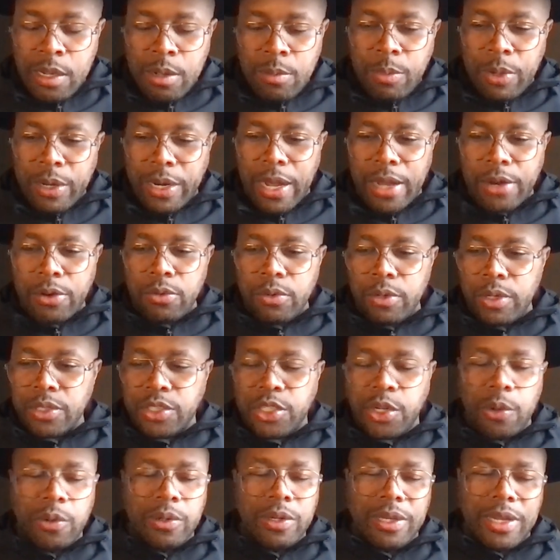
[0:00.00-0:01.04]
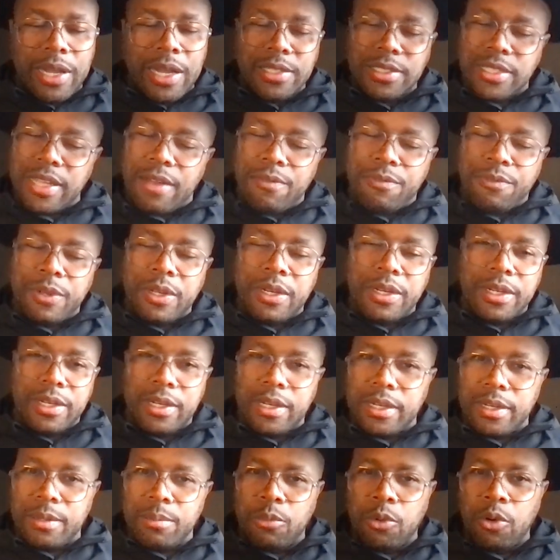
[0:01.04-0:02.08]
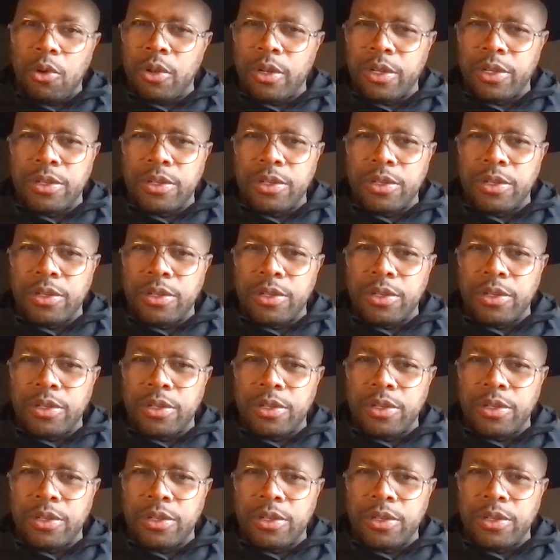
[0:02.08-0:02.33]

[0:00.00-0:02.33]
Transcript: But I don't internalize that feeling anymore.